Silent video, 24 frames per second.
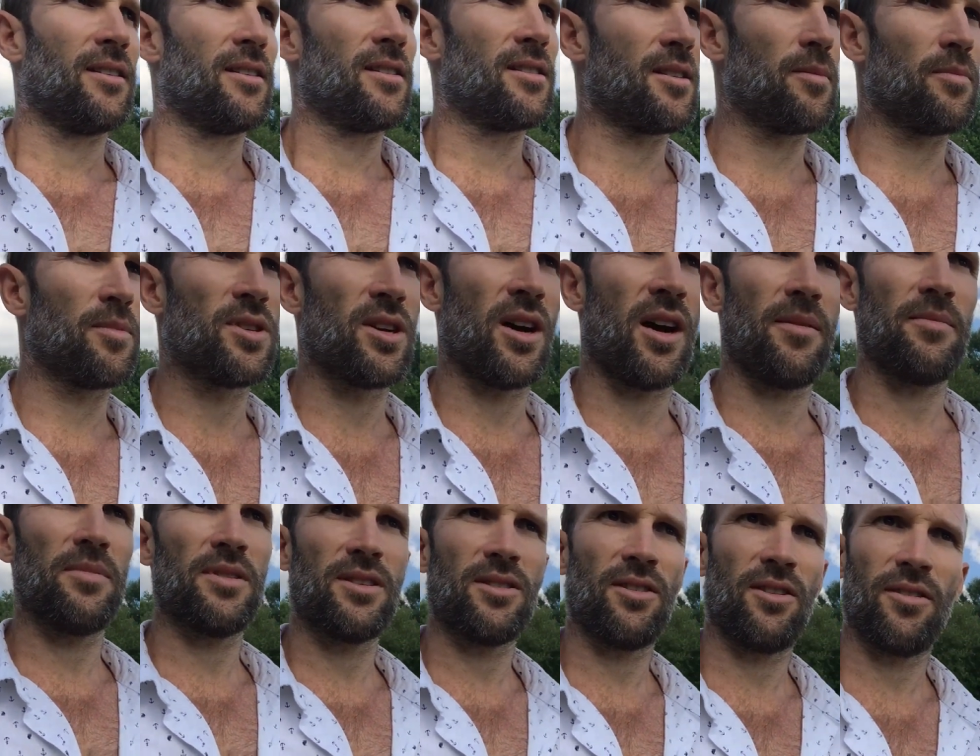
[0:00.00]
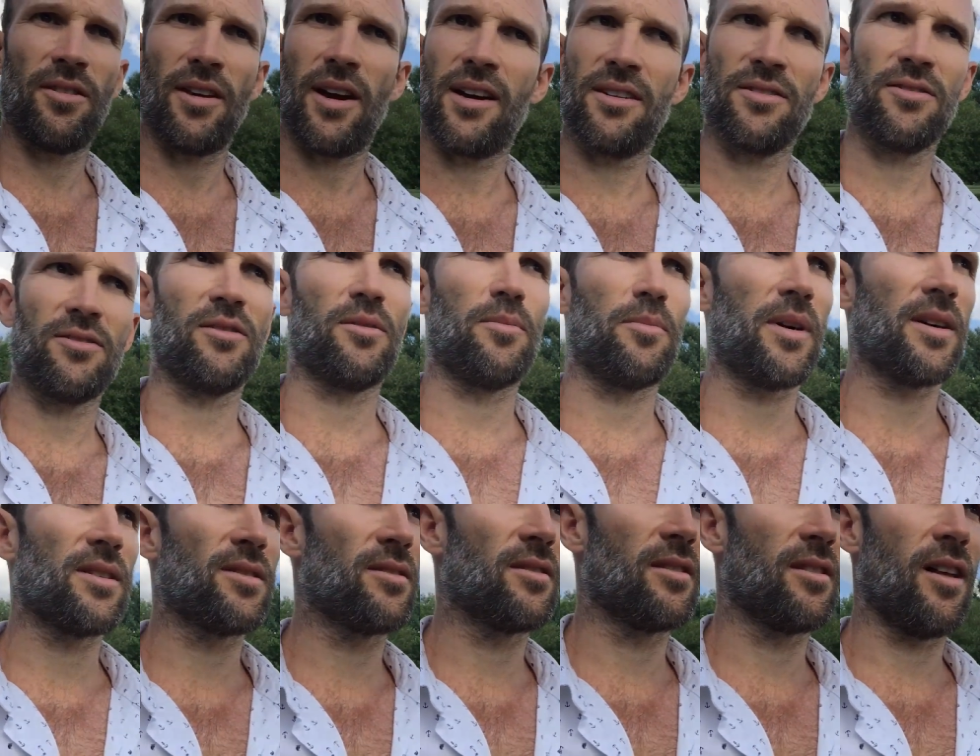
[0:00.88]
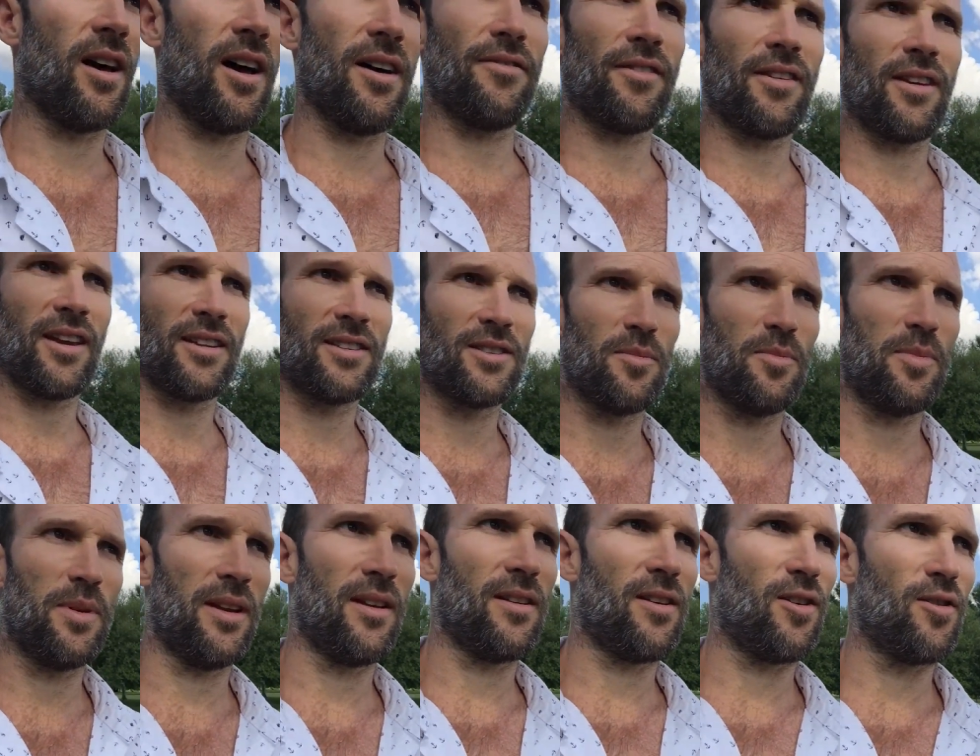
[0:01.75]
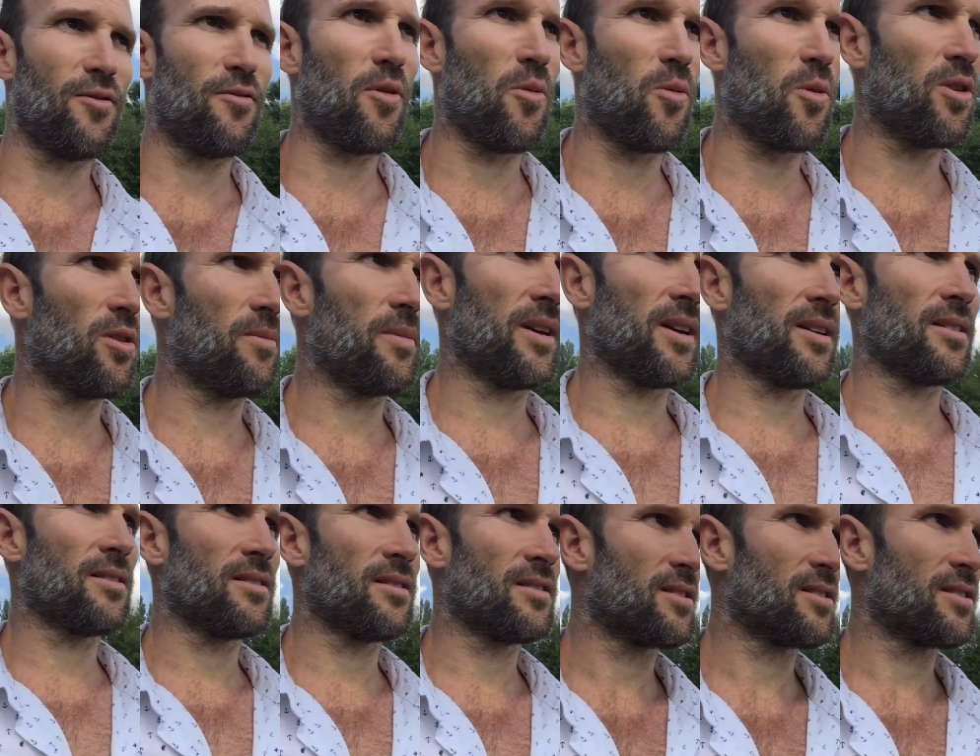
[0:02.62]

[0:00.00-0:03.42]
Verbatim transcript: Sometimes, you know, the hustle and bustle of life gets a bit overwhelming.